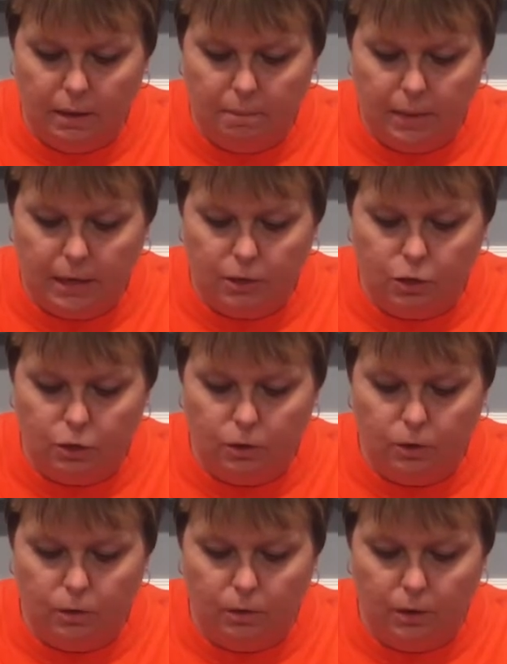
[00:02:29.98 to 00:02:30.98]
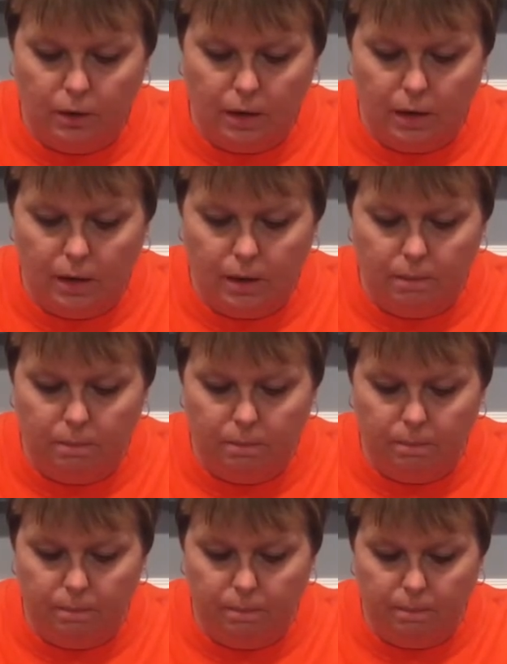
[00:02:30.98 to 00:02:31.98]
make sure
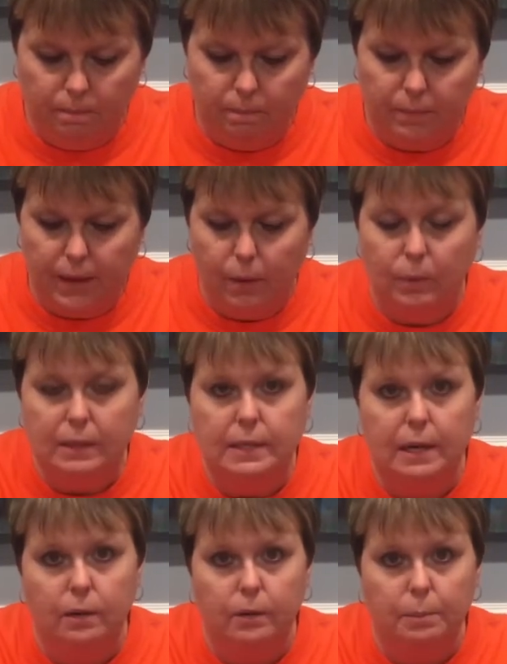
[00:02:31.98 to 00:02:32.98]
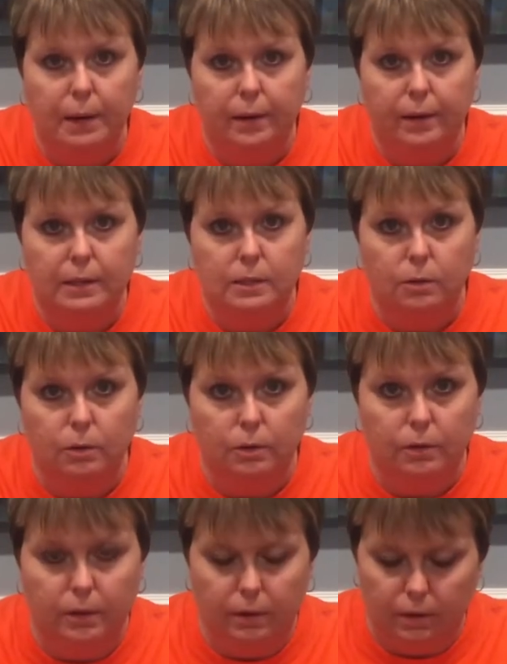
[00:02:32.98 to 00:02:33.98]
that we tell the parents or
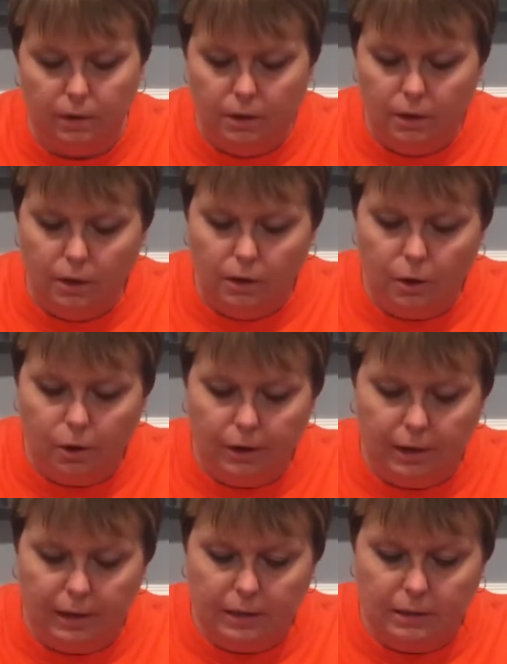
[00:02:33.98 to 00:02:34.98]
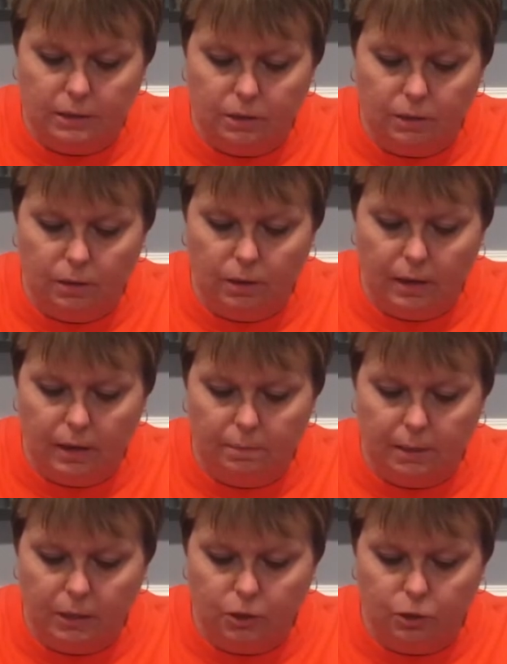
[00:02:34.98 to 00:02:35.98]
the guardian to
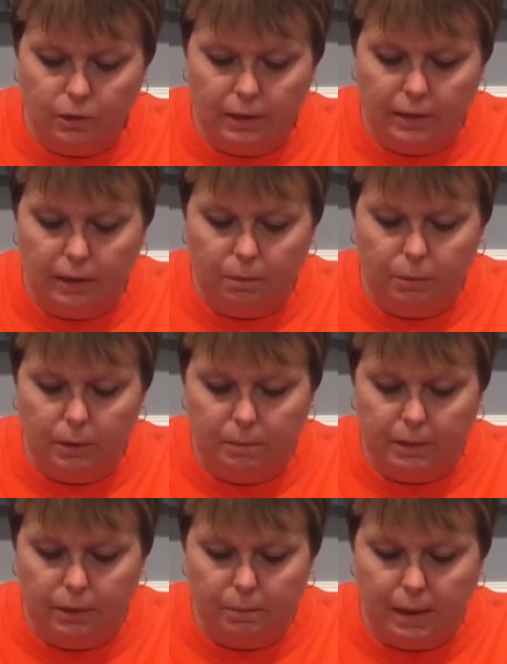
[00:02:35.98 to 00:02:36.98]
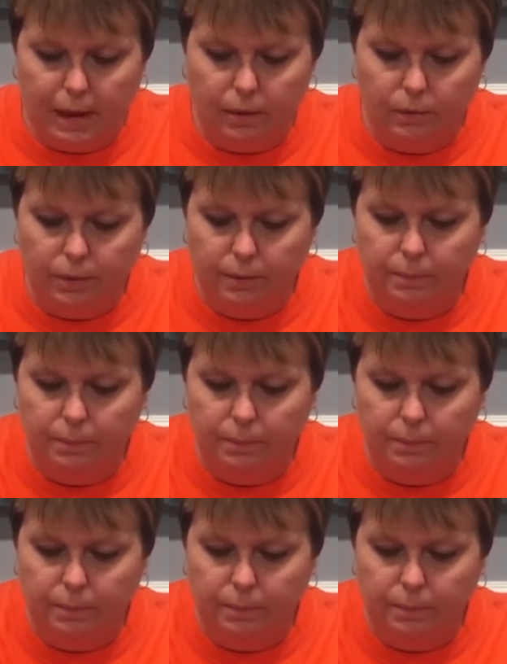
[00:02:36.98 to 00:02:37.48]
make sure that they don't put them in their mouth.